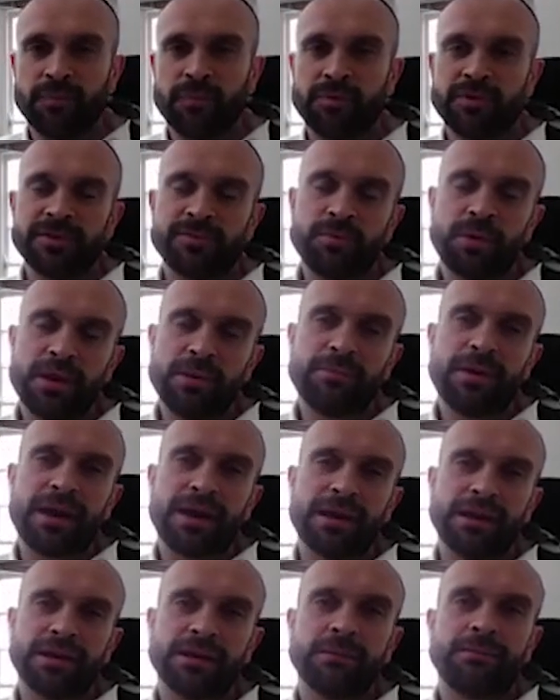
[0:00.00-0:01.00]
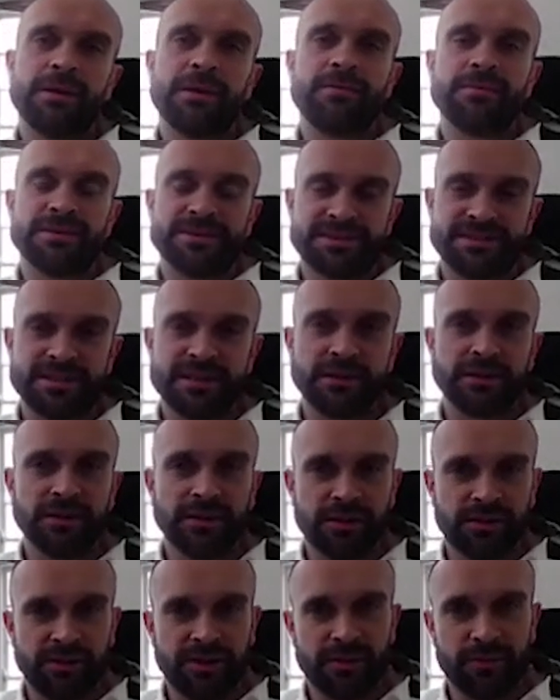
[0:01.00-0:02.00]
Just pulling back a little bit, but
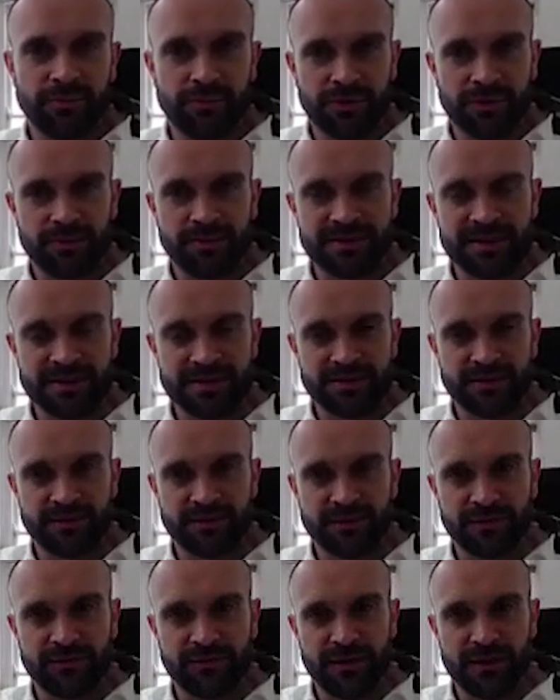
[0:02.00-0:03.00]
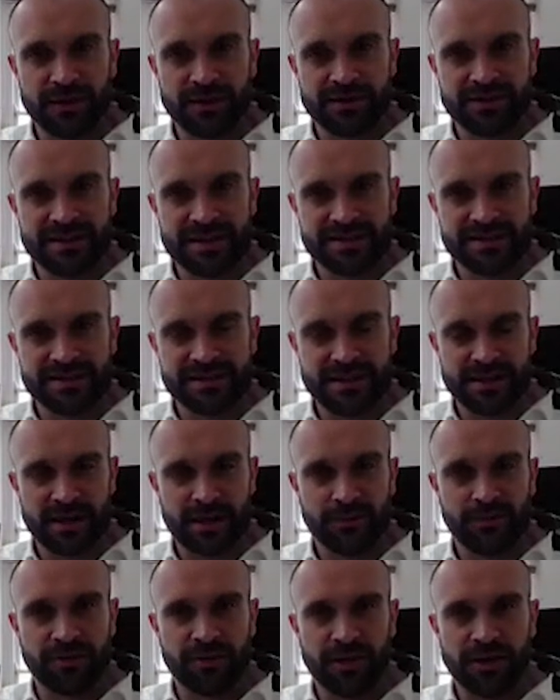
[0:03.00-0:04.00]
still the potential for further tests to the
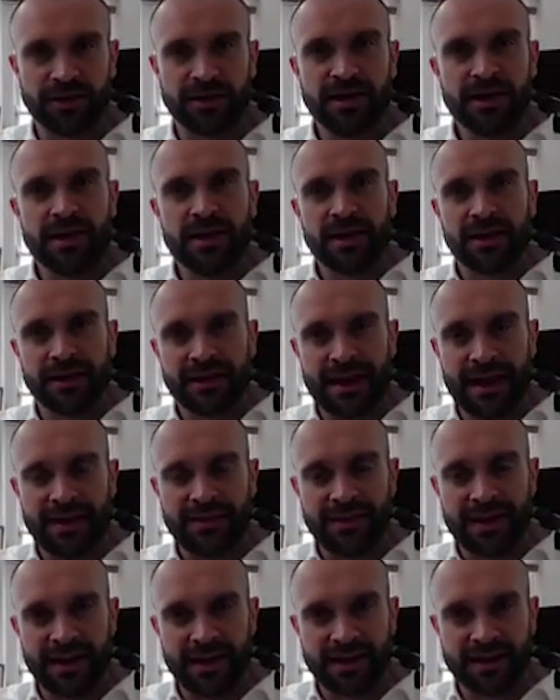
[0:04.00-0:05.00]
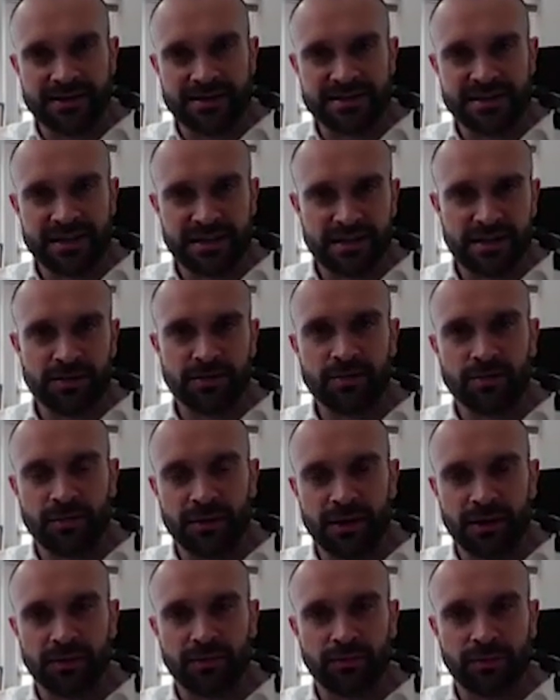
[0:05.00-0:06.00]
upside. Can that continue?
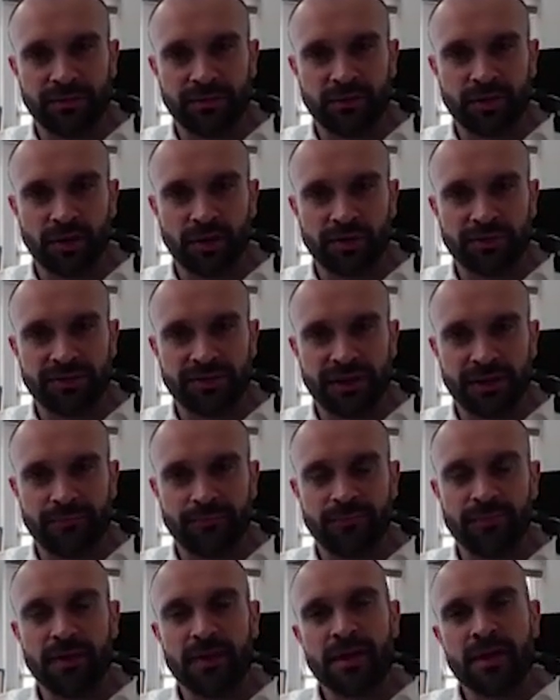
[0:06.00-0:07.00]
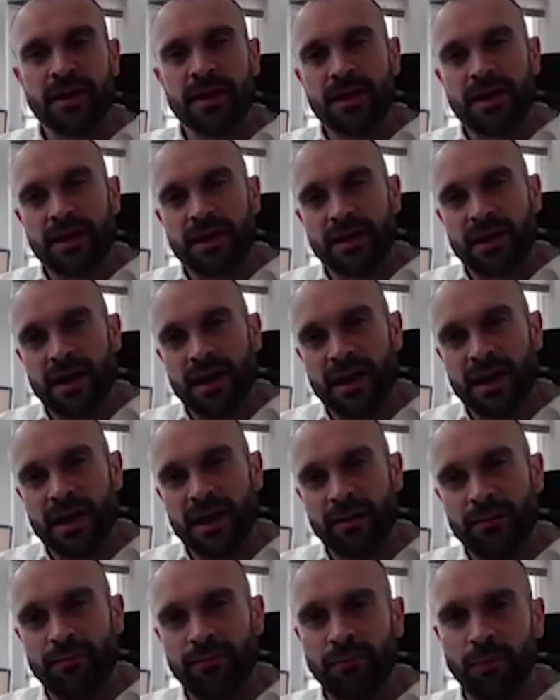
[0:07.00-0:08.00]
Well, we've got
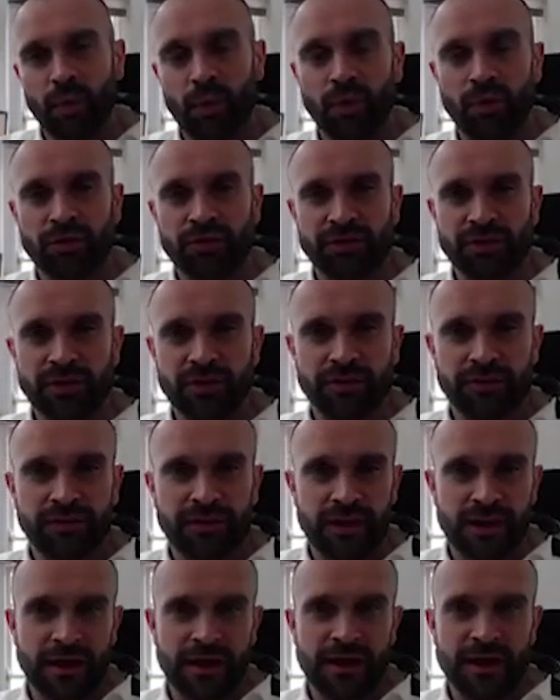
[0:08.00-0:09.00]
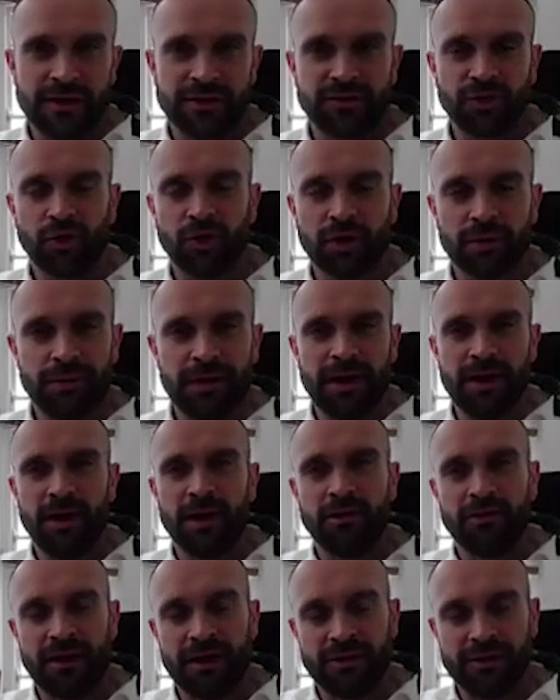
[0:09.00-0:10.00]
more sort of talk about
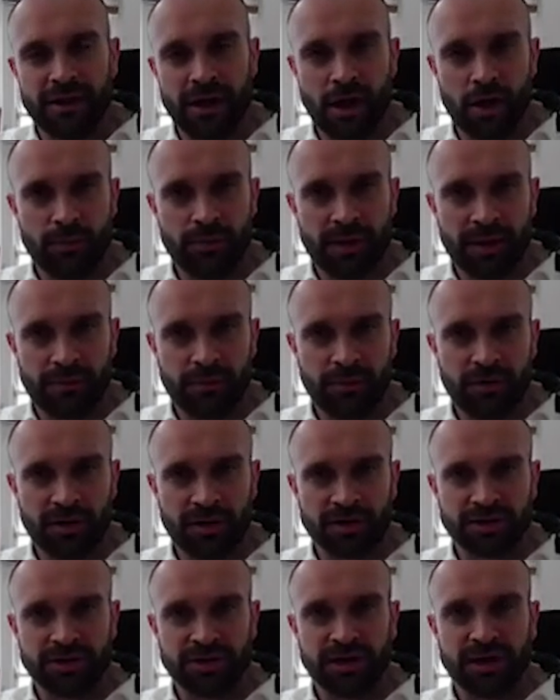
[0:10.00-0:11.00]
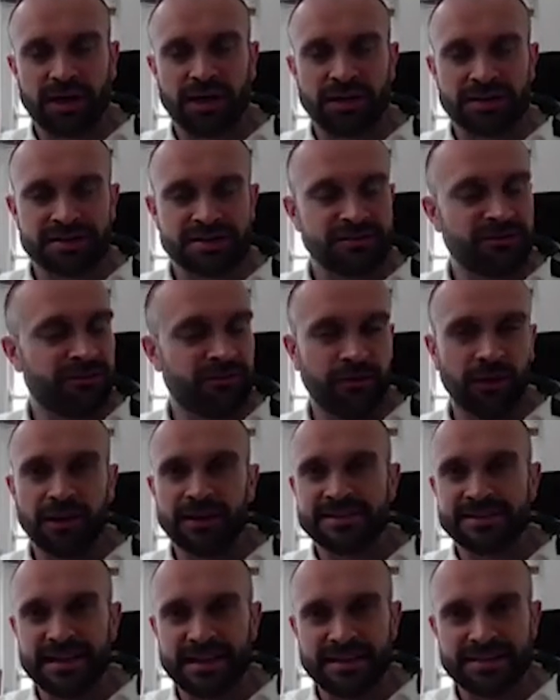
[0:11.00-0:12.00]
around the OPEC production cuts,
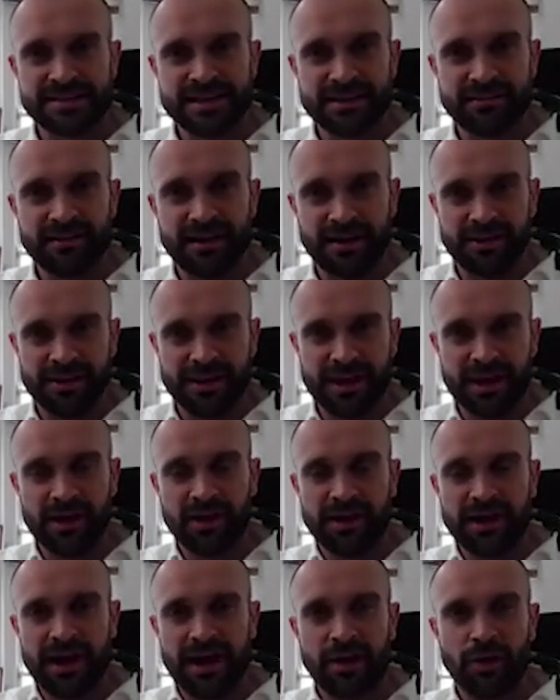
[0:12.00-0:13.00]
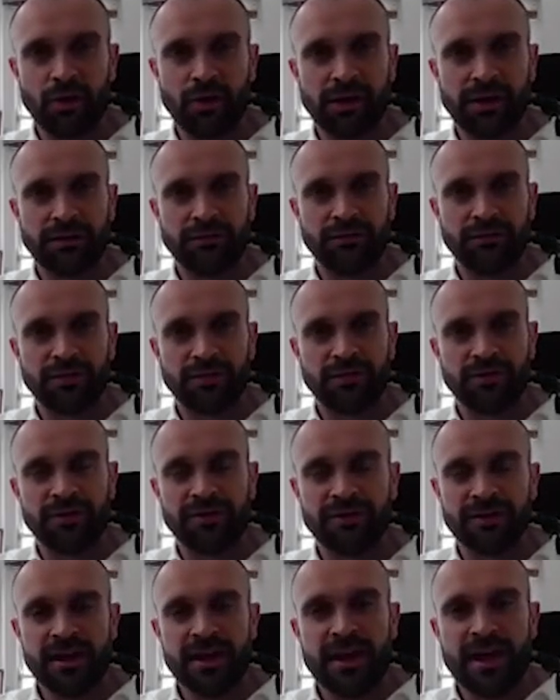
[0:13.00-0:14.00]
volatility around the EIA oil
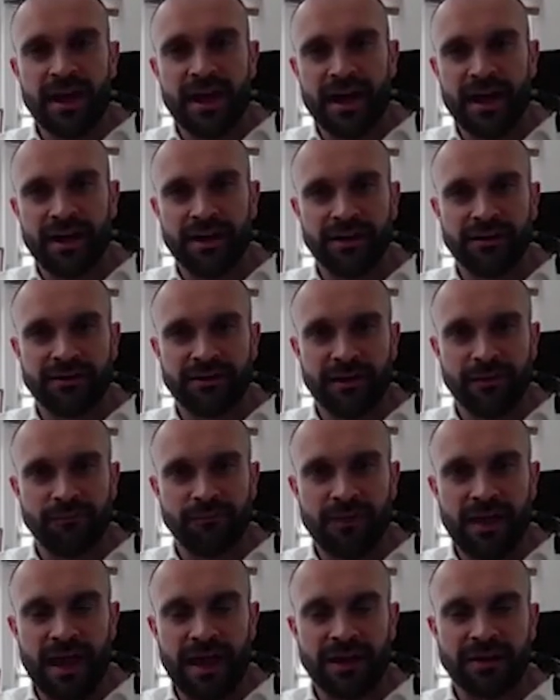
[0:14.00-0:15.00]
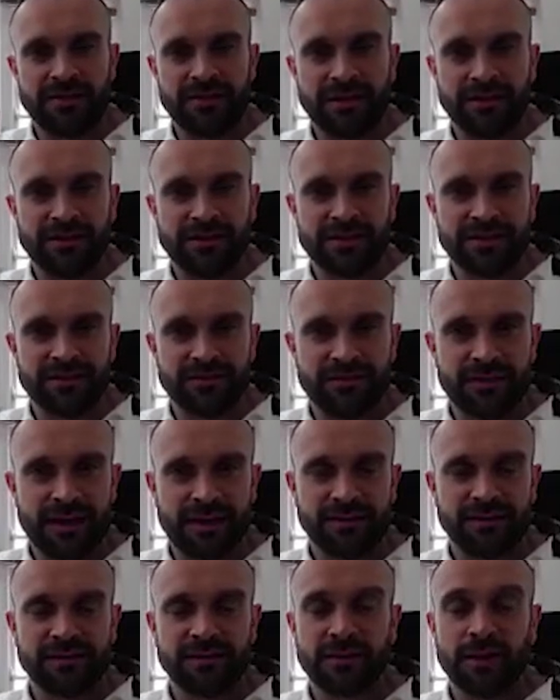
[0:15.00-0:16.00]
inventories, and anything that
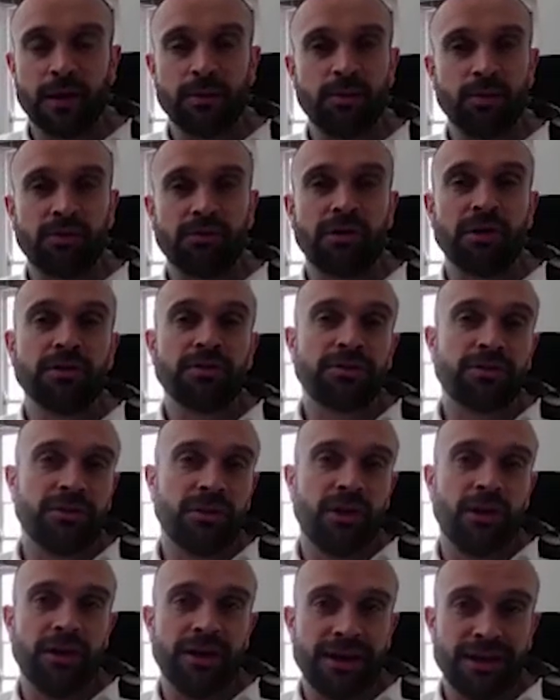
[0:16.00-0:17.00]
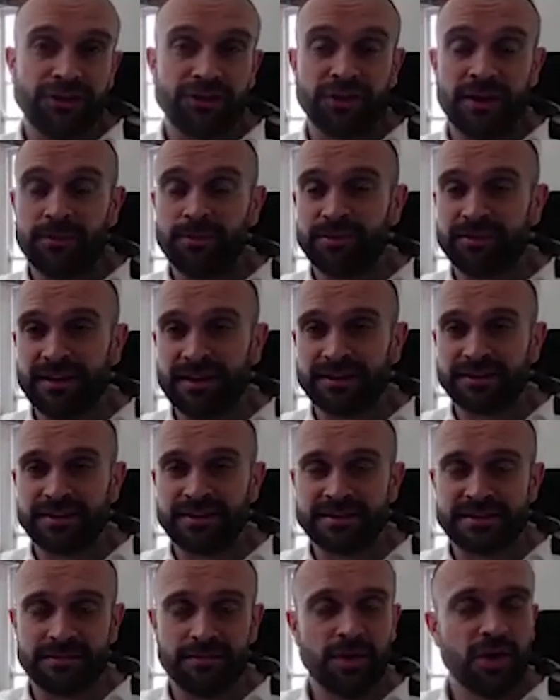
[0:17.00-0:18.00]
affects global growth, i.e. trade
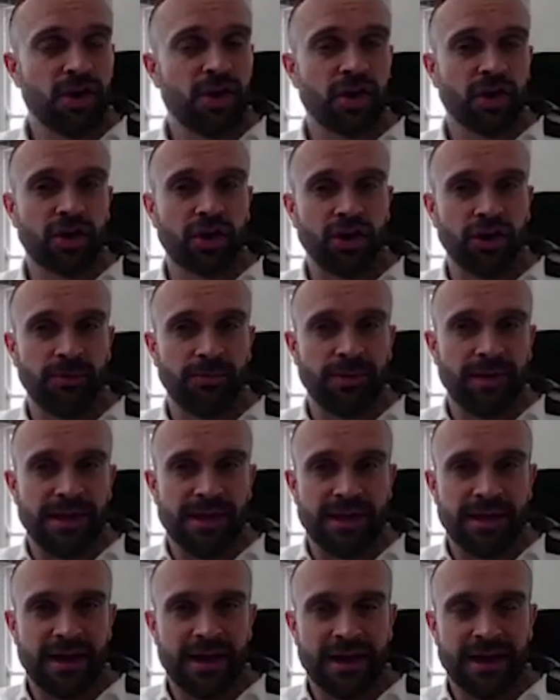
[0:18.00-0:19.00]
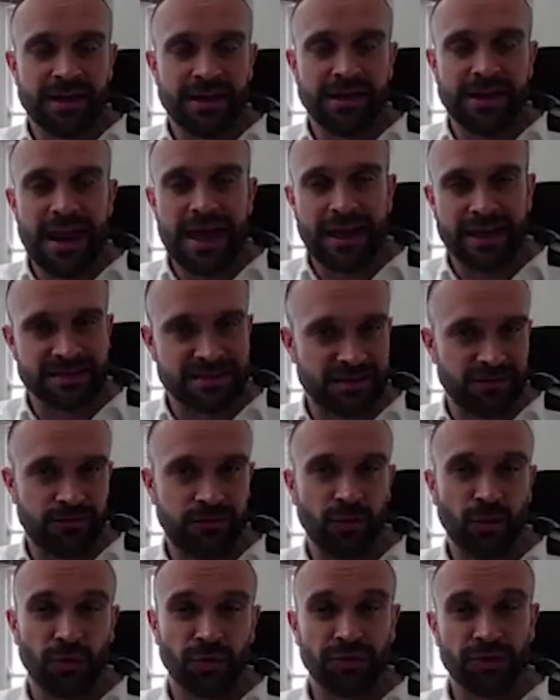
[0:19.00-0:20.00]
protectionism, could be a negative
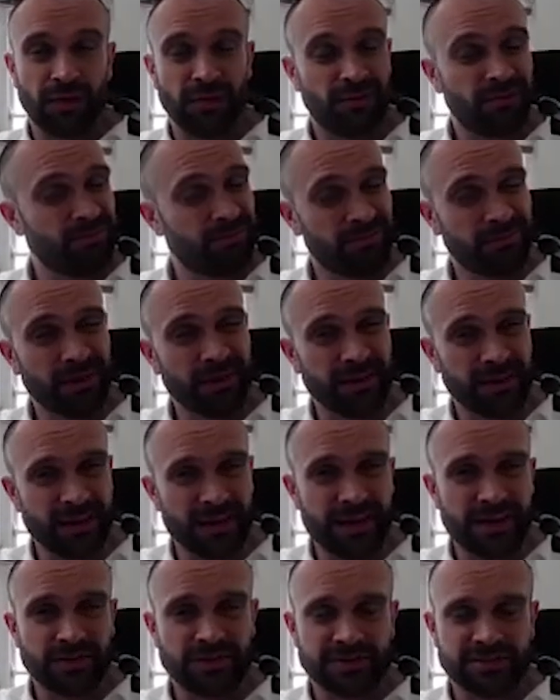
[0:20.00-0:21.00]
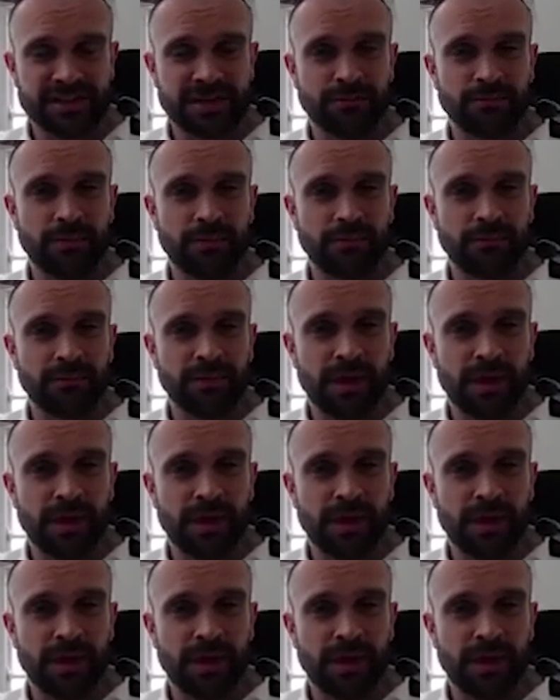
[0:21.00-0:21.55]
force. So, but interesting